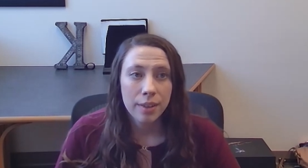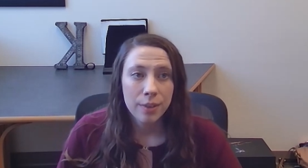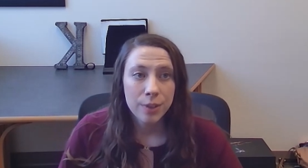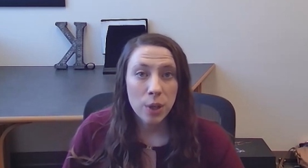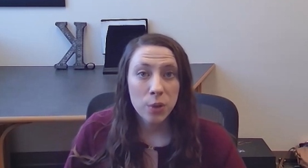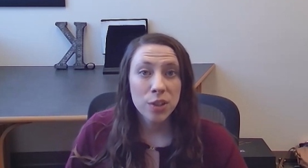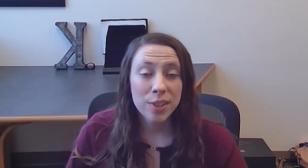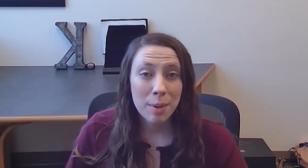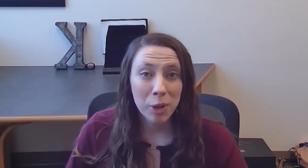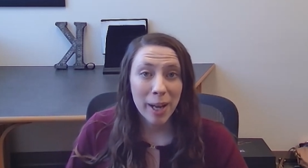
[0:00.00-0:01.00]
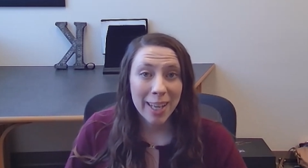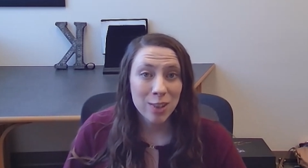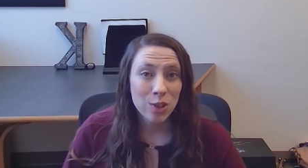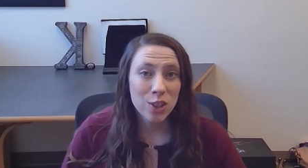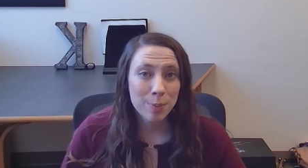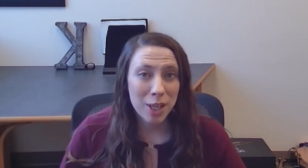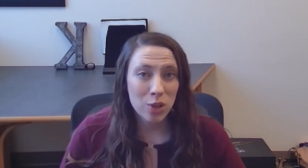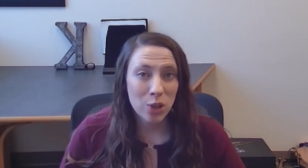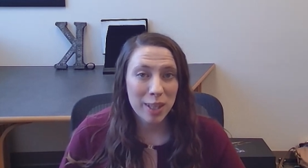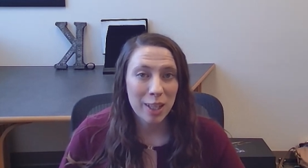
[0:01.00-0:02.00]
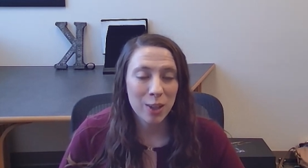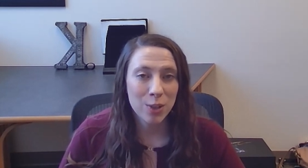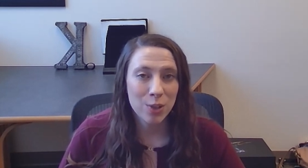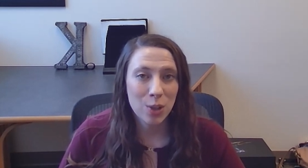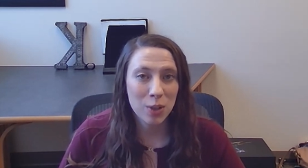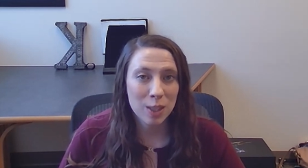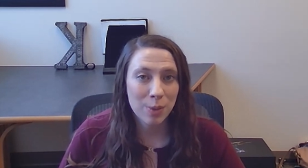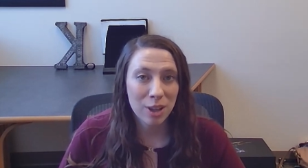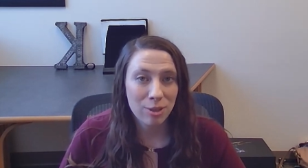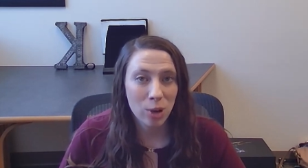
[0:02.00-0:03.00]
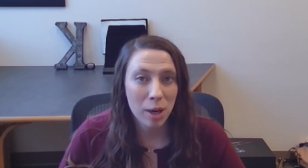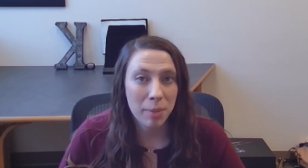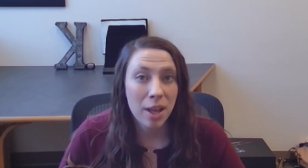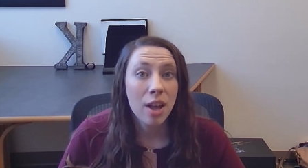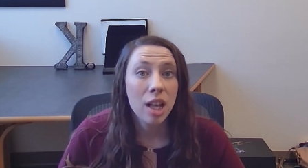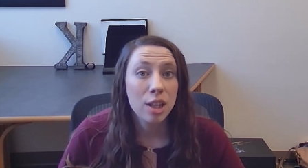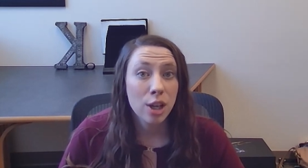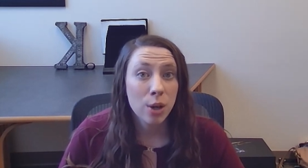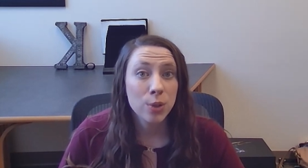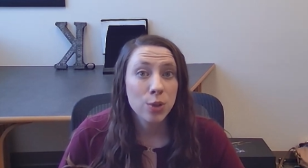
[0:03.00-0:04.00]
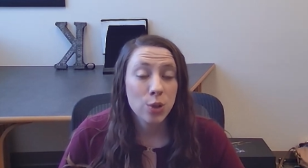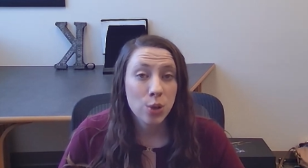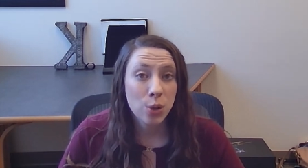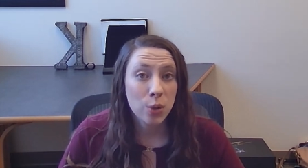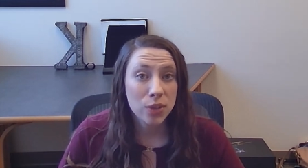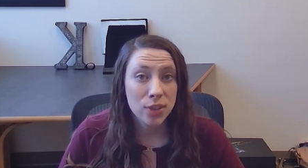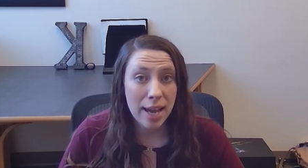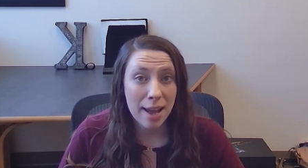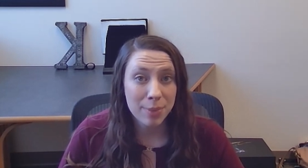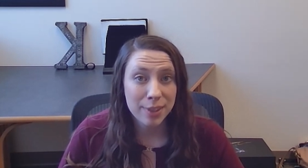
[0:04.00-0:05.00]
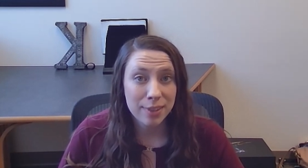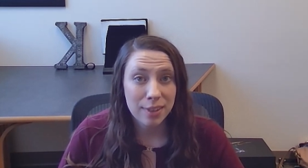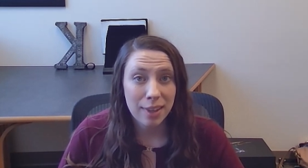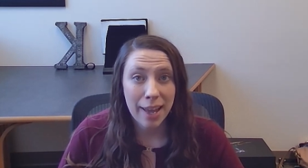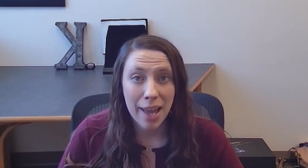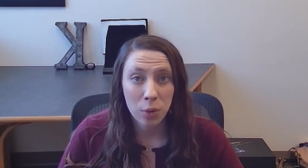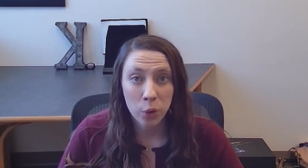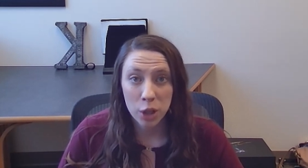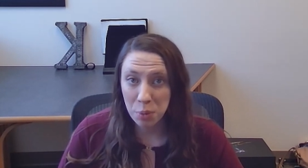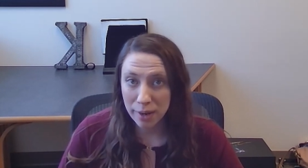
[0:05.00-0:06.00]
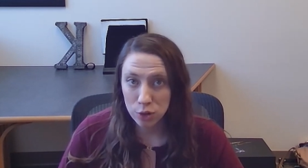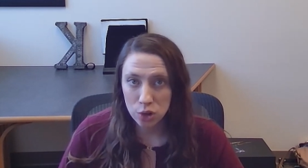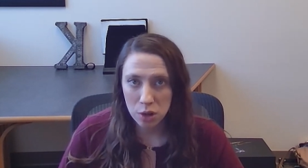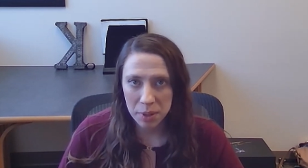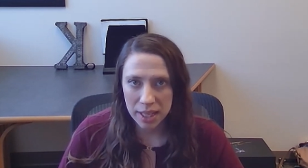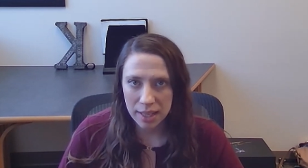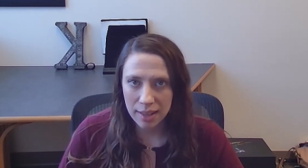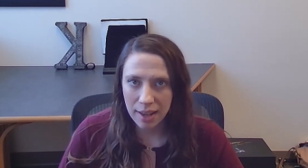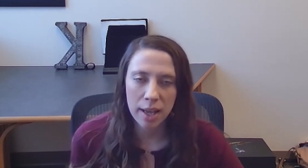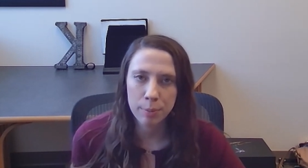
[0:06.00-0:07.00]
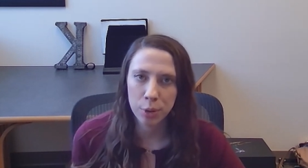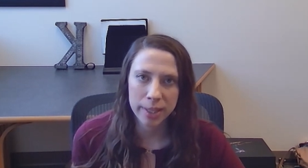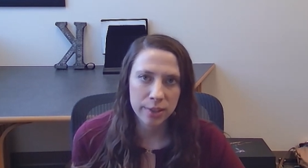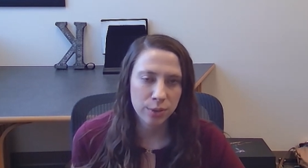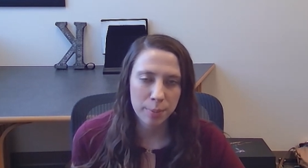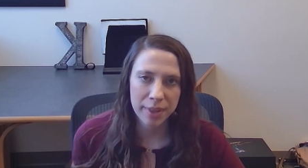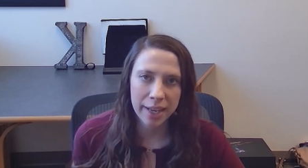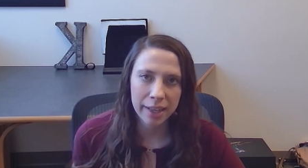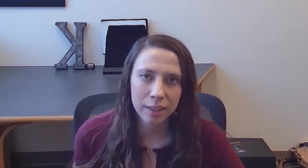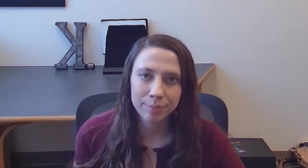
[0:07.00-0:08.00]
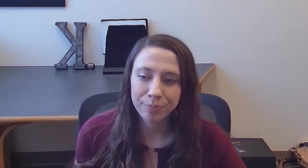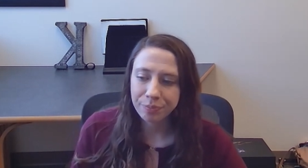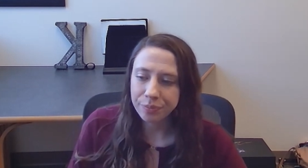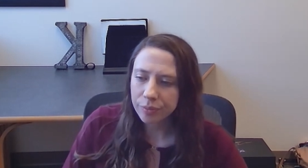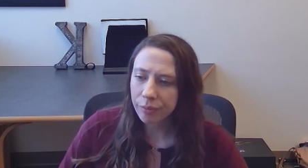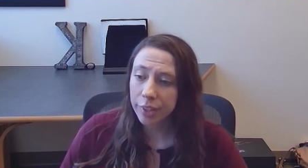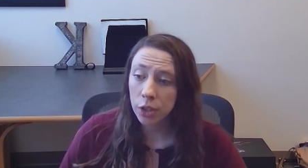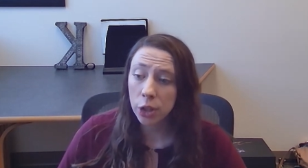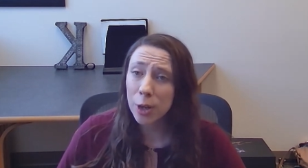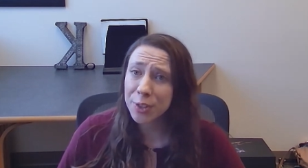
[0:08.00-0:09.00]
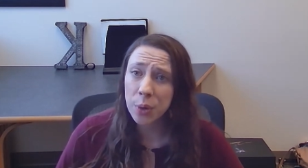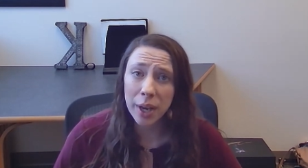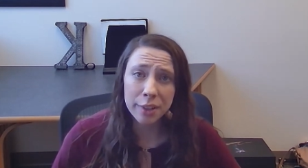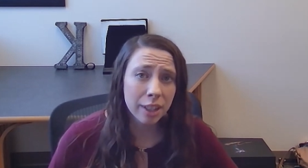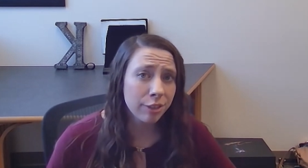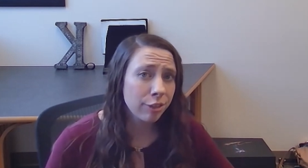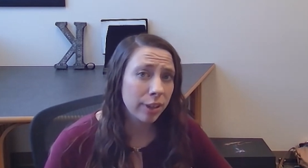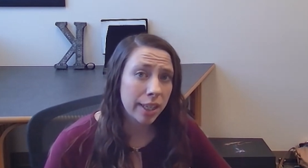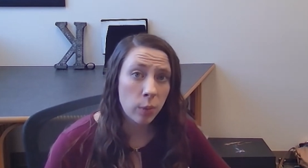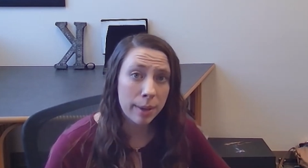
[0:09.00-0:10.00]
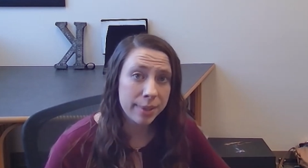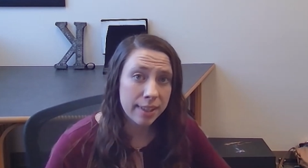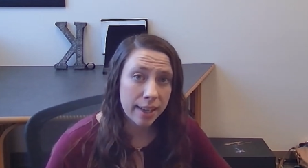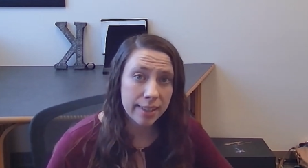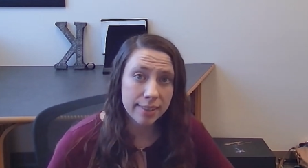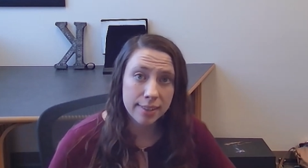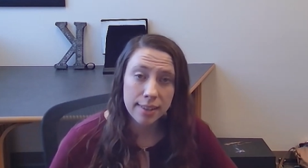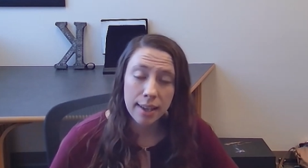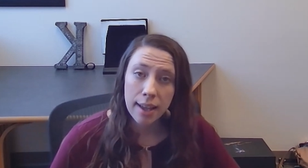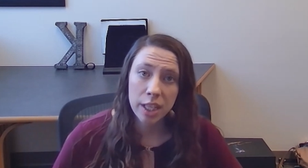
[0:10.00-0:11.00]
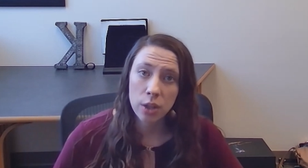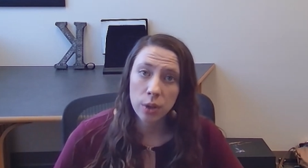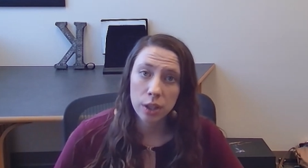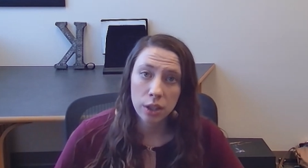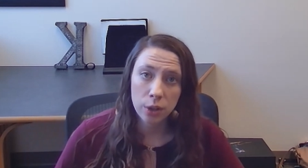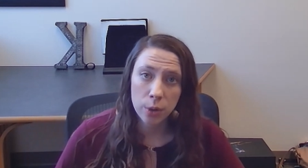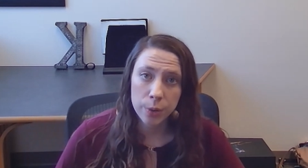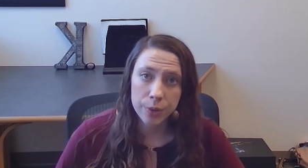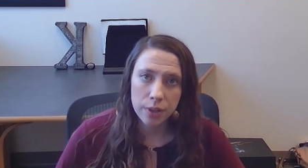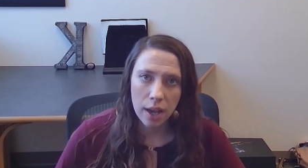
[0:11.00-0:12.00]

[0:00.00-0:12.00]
So to summarize, just make sure that your students perform those 2 steps, and WordPress should be a breeze from there. There are also other free websites that you can use.